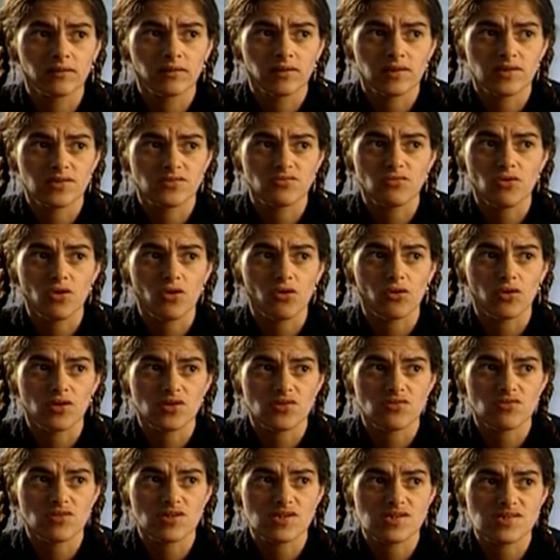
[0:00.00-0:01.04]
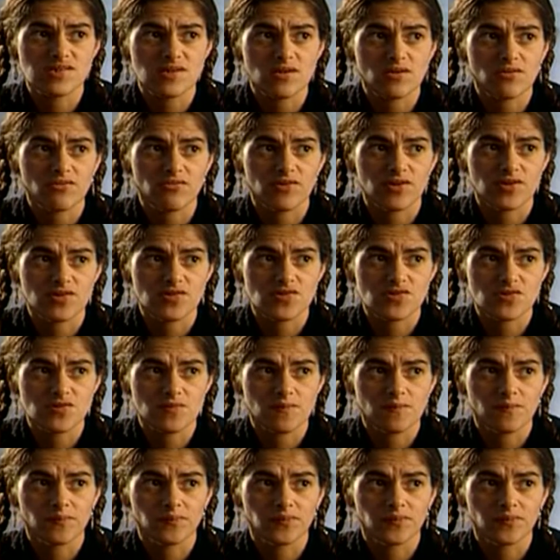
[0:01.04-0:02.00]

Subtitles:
It's wrong. It's really selfish.